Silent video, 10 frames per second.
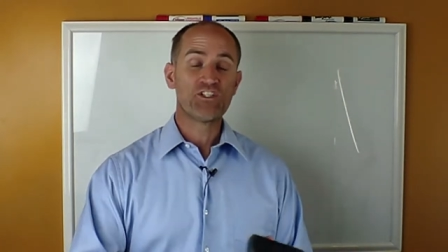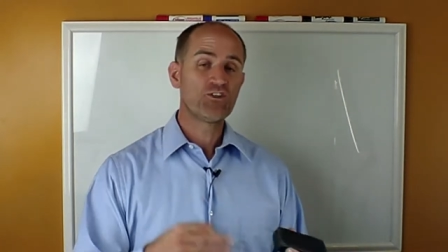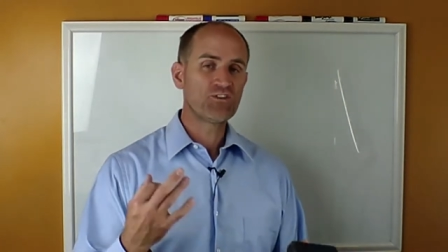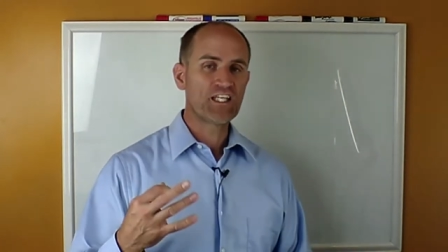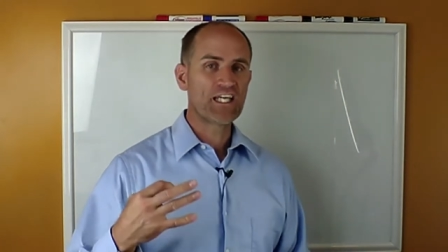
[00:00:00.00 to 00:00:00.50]

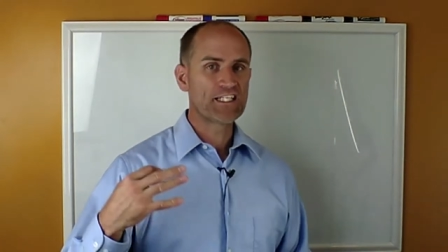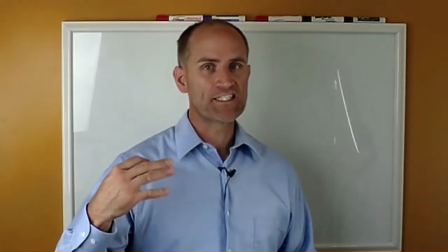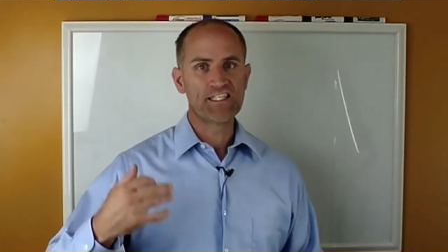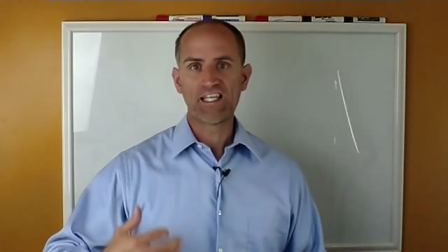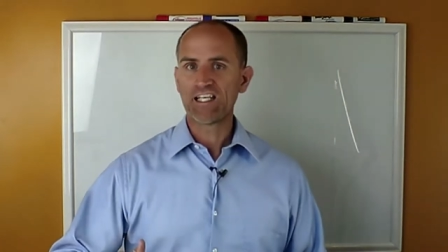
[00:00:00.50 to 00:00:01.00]
two takes,
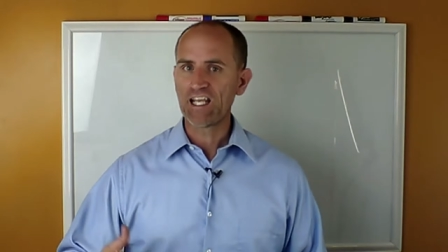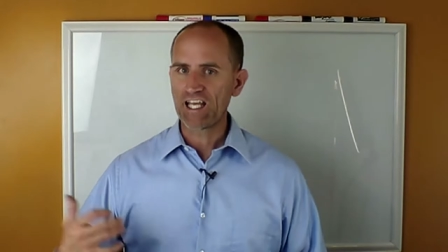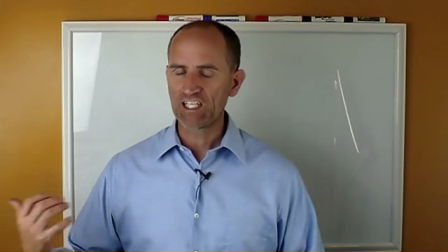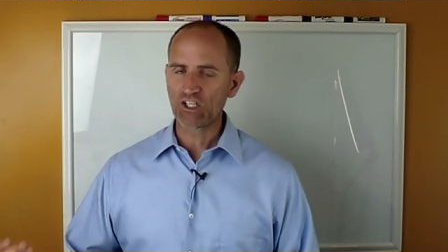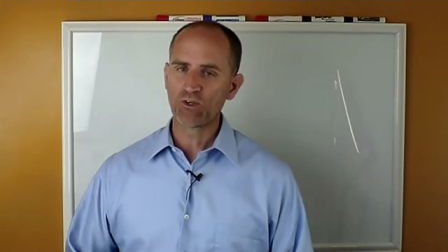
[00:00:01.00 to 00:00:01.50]
and then he
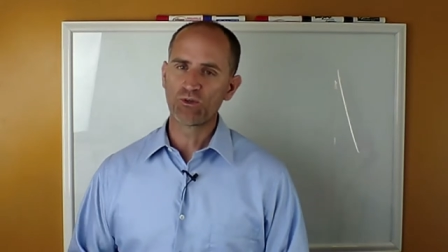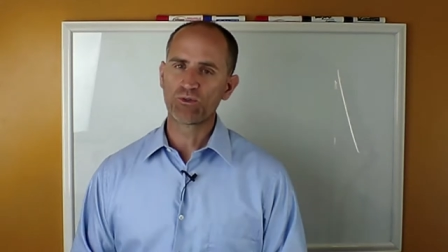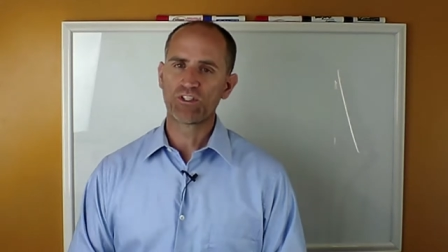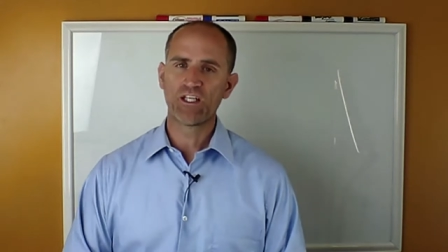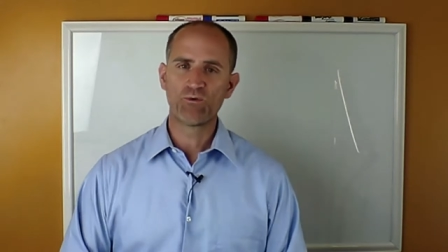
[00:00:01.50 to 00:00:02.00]
had to go,
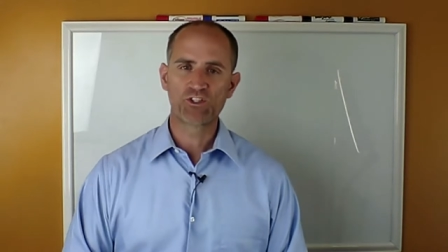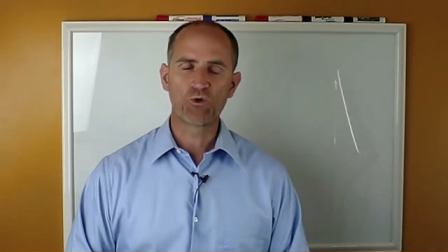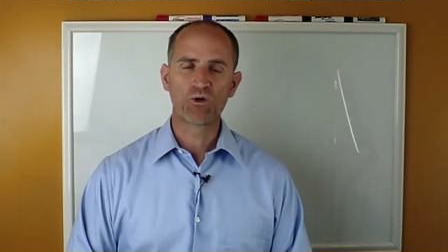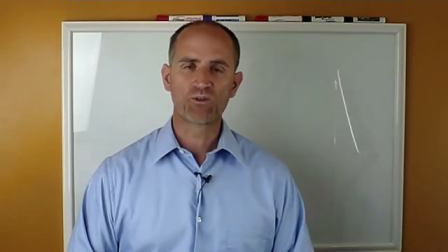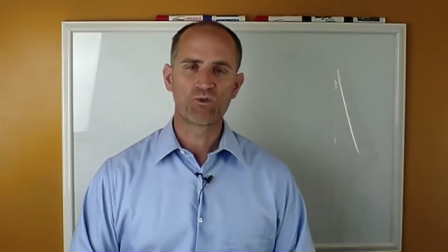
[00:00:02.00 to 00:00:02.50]
he was
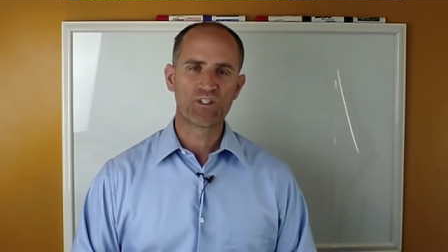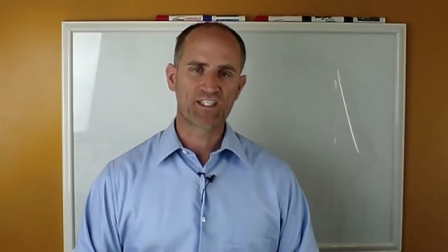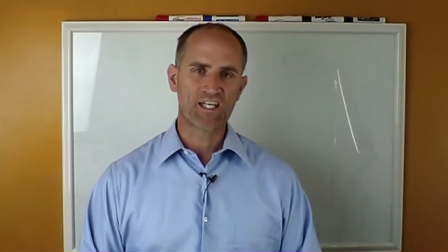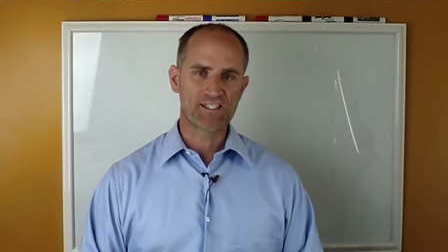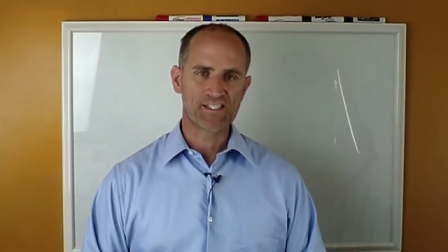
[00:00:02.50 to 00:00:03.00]
going to his
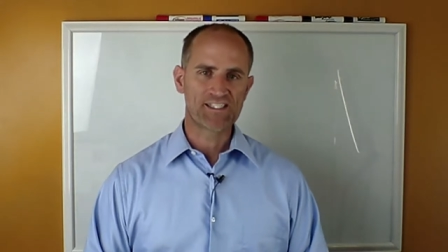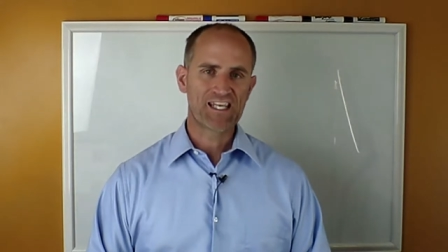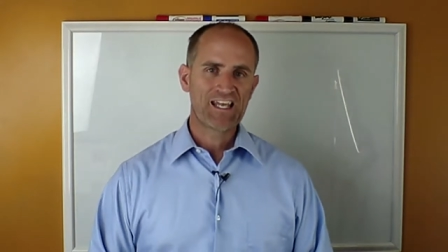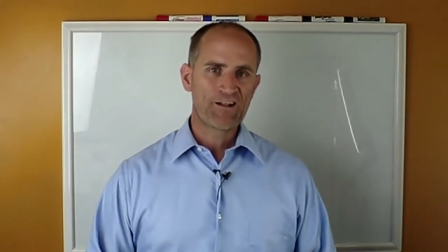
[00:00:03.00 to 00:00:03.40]
cousin's.